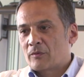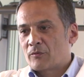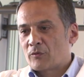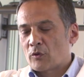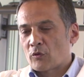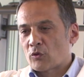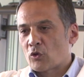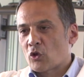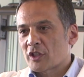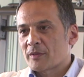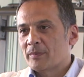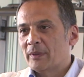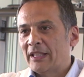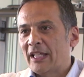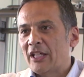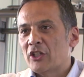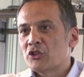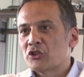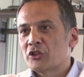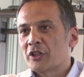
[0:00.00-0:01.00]
of course,
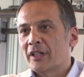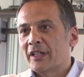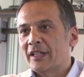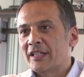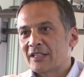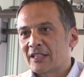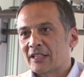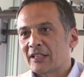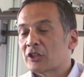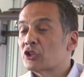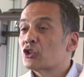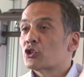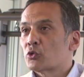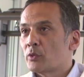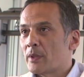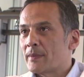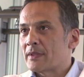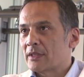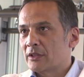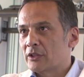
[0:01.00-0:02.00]
Malaysia is an
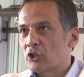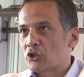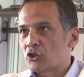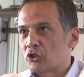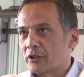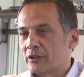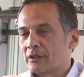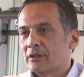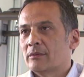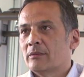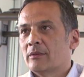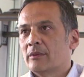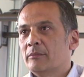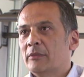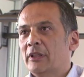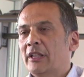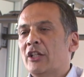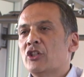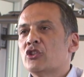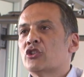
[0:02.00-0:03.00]
extreme condition. In
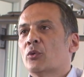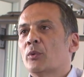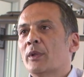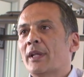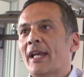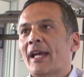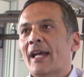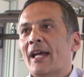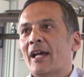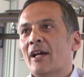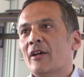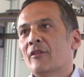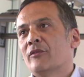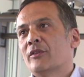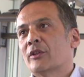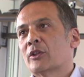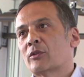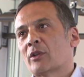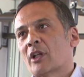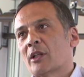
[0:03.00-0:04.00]
Malaysia, we have
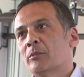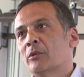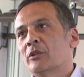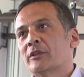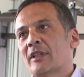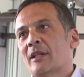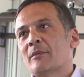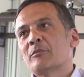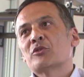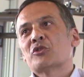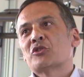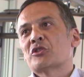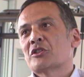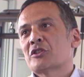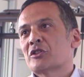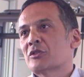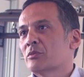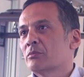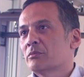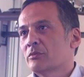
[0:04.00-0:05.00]
incredible
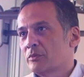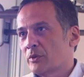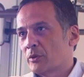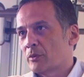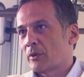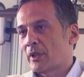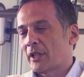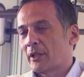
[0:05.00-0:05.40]
temperatures. We're